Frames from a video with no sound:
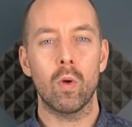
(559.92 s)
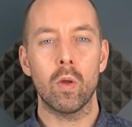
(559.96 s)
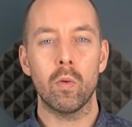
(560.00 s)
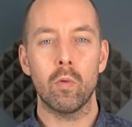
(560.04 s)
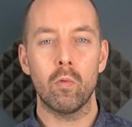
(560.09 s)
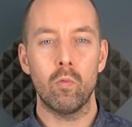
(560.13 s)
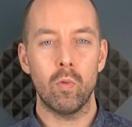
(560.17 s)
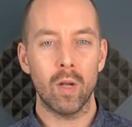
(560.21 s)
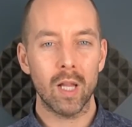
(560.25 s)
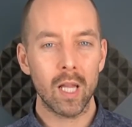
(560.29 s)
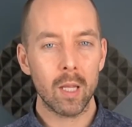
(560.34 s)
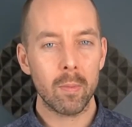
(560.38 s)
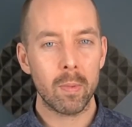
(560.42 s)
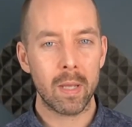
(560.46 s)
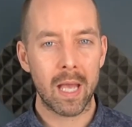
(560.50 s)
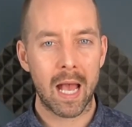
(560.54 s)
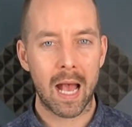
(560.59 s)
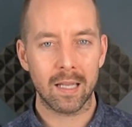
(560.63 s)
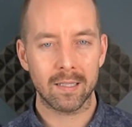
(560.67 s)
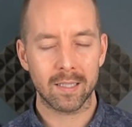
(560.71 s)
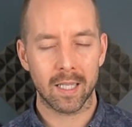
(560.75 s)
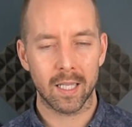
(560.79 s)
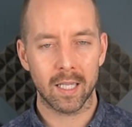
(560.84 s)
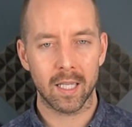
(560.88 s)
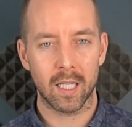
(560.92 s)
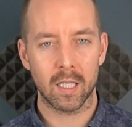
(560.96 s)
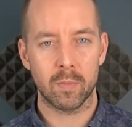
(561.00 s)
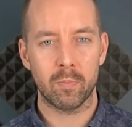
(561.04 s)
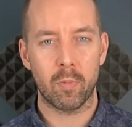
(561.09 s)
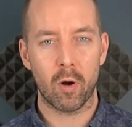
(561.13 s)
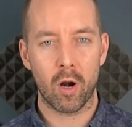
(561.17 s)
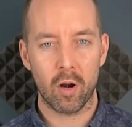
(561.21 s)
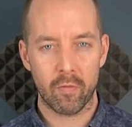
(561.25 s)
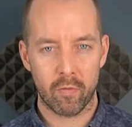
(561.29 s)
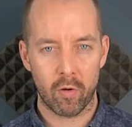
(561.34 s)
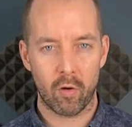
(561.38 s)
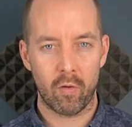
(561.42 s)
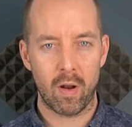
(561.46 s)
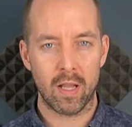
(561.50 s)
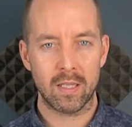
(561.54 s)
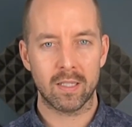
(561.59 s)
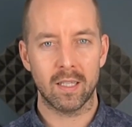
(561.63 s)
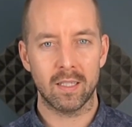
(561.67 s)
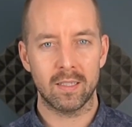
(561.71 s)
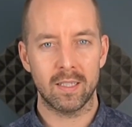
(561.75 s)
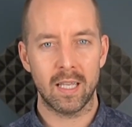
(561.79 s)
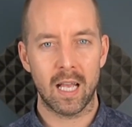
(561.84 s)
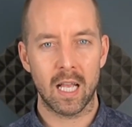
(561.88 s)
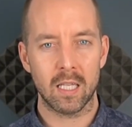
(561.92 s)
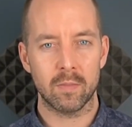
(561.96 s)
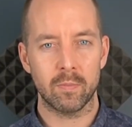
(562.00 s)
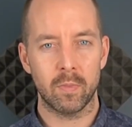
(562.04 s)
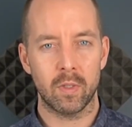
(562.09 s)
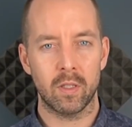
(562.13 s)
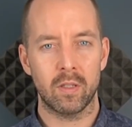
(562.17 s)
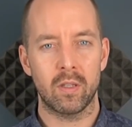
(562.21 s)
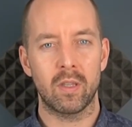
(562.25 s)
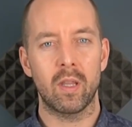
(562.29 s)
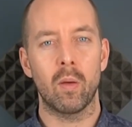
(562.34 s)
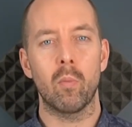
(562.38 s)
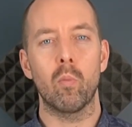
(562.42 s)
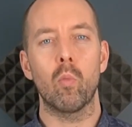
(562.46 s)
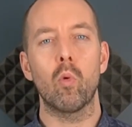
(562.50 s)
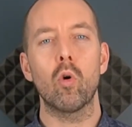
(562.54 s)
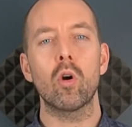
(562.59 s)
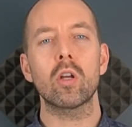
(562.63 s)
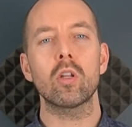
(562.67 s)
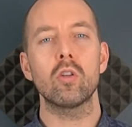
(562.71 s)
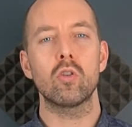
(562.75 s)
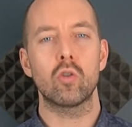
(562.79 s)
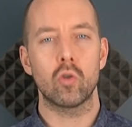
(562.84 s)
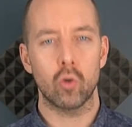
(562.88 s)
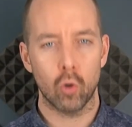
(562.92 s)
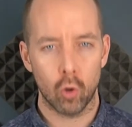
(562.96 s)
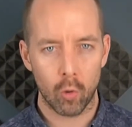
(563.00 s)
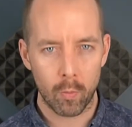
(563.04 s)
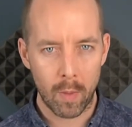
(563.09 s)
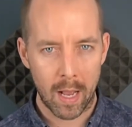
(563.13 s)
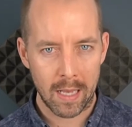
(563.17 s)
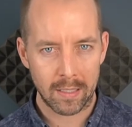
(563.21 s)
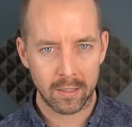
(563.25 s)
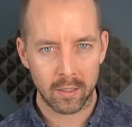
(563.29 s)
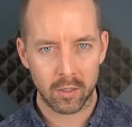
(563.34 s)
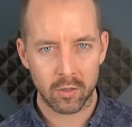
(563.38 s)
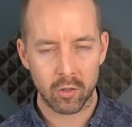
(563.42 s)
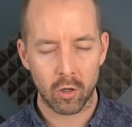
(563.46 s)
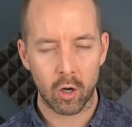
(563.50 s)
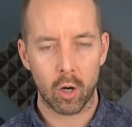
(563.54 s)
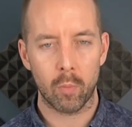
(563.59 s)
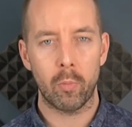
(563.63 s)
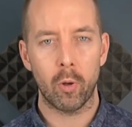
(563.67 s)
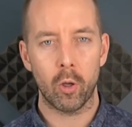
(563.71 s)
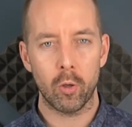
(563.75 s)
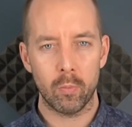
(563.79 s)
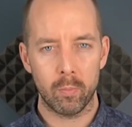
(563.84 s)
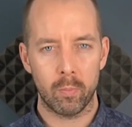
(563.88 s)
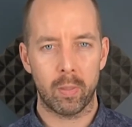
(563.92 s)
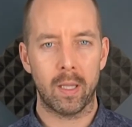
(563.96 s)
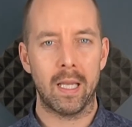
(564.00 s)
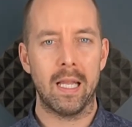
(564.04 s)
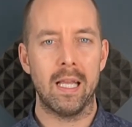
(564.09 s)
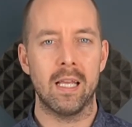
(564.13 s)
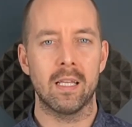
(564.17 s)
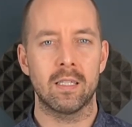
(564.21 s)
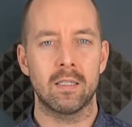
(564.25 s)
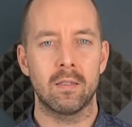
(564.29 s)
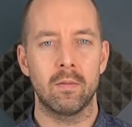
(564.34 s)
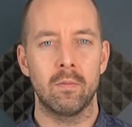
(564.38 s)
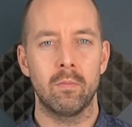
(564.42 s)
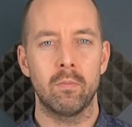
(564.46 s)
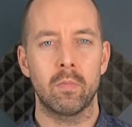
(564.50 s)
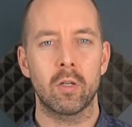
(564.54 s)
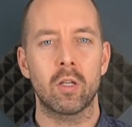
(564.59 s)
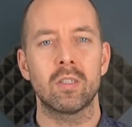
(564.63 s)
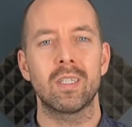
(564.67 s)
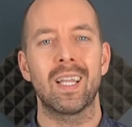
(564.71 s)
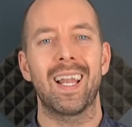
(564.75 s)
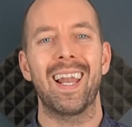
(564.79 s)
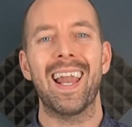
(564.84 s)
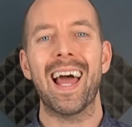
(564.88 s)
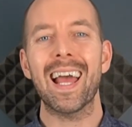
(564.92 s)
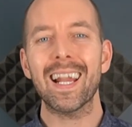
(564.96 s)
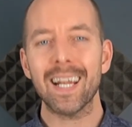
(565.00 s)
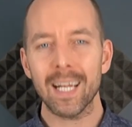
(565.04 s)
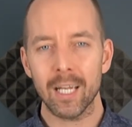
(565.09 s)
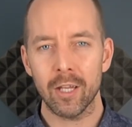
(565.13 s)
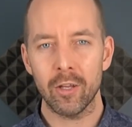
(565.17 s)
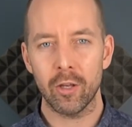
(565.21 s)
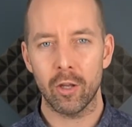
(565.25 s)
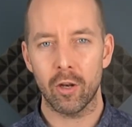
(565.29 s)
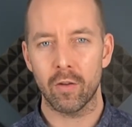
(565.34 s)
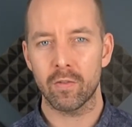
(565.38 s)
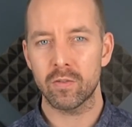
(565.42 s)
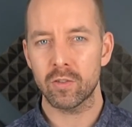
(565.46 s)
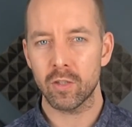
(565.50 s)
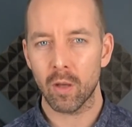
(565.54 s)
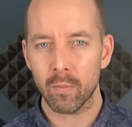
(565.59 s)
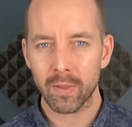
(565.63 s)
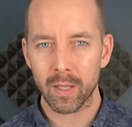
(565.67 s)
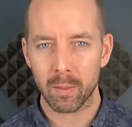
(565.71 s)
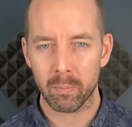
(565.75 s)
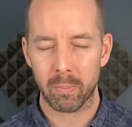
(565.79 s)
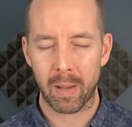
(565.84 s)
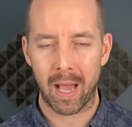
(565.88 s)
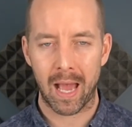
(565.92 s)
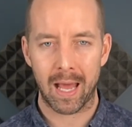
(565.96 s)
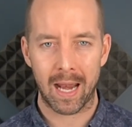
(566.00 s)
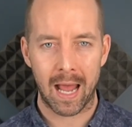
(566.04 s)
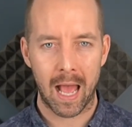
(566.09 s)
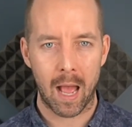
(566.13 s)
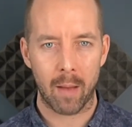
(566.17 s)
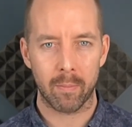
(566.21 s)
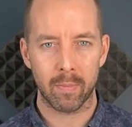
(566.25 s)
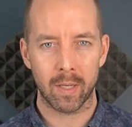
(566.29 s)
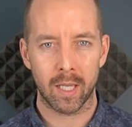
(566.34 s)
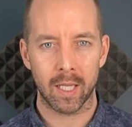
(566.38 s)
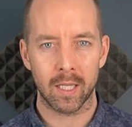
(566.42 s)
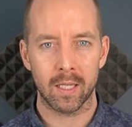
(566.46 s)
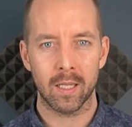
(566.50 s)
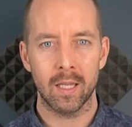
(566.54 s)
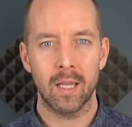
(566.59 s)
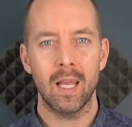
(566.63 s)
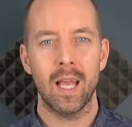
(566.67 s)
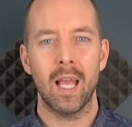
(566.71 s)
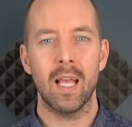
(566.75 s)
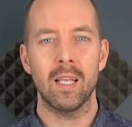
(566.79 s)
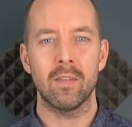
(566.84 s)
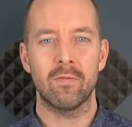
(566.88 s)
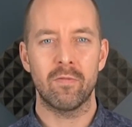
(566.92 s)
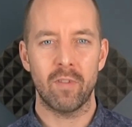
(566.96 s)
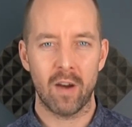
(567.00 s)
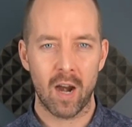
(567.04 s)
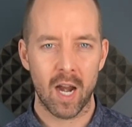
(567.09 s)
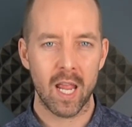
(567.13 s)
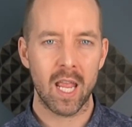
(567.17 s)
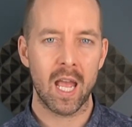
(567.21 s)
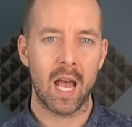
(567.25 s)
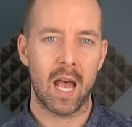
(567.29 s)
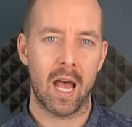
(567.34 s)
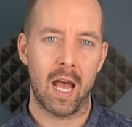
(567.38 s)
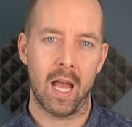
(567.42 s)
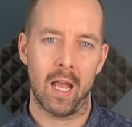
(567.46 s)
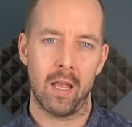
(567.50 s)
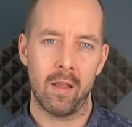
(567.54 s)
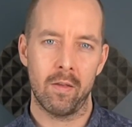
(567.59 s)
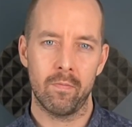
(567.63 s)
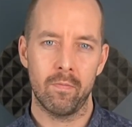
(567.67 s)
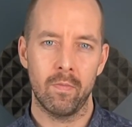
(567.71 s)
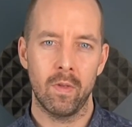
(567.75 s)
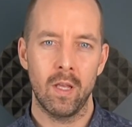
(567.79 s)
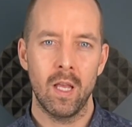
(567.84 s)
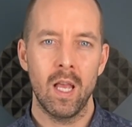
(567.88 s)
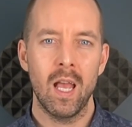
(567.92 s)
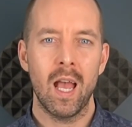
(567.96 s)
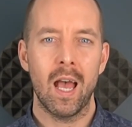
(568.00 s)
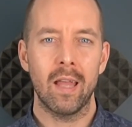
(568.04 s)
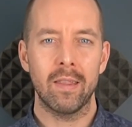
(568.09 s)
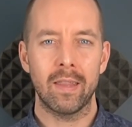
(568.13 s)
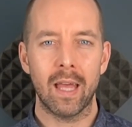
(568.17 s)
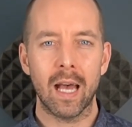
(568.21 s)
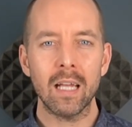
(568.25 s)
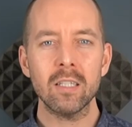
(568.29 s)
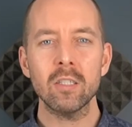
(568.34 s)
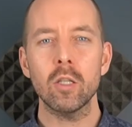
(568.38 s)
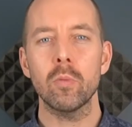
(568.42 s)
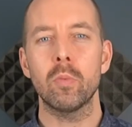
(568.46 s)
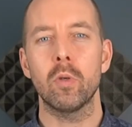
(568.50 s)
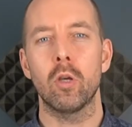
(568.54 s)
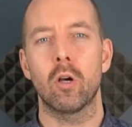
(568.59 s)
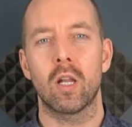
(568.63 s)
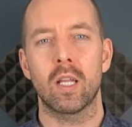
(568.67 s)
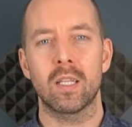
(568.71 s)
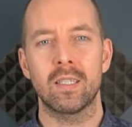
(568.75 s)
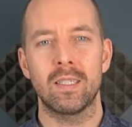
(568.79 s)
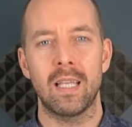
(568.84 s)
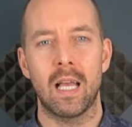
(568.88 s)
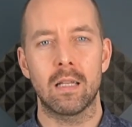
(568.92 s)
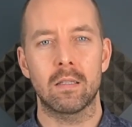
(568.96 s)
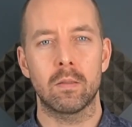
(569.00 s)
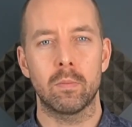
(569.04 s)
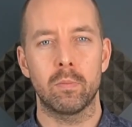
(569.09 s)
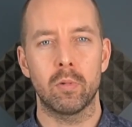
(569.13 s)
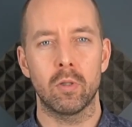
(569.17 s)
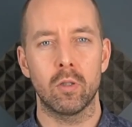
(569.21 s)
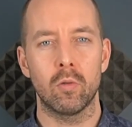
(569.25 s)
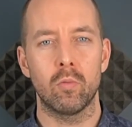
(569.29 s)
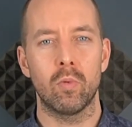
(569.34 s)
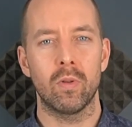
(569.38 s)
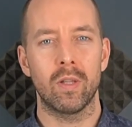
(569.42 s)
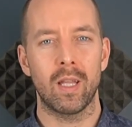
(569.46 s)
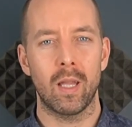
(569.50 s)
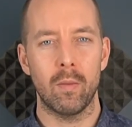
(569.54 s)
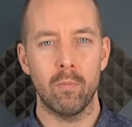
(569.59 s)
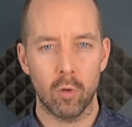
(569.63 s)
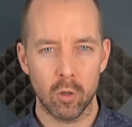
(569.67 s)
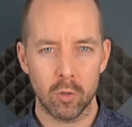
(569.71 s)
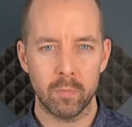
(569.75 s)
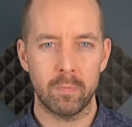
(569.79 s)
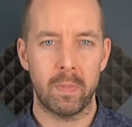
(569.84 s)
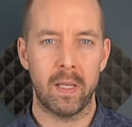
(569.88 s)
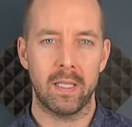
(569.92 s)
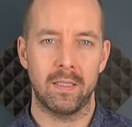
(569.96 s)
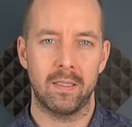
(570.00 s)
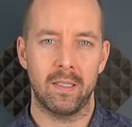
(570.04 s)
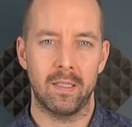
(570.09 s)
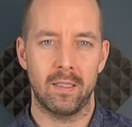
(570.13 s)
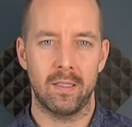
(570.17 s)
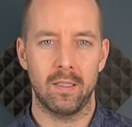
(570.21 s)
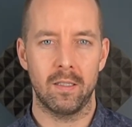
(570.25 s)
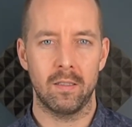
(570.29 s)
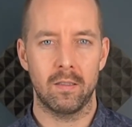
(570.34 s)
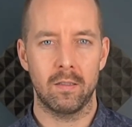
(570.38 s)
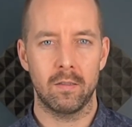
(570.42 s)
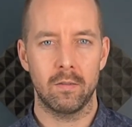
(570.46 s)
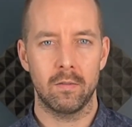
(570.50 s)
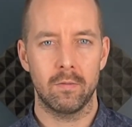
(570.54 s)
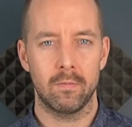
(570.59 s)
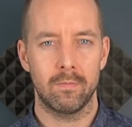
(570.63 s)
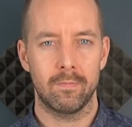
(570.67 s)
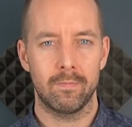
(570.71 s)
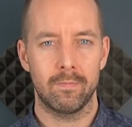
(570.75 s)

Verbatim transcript: we would really be asking as part of our risk assessment that more control measures are put in place because the likelihood of something bad happening is very high, and that should be unacceptable within most businesses.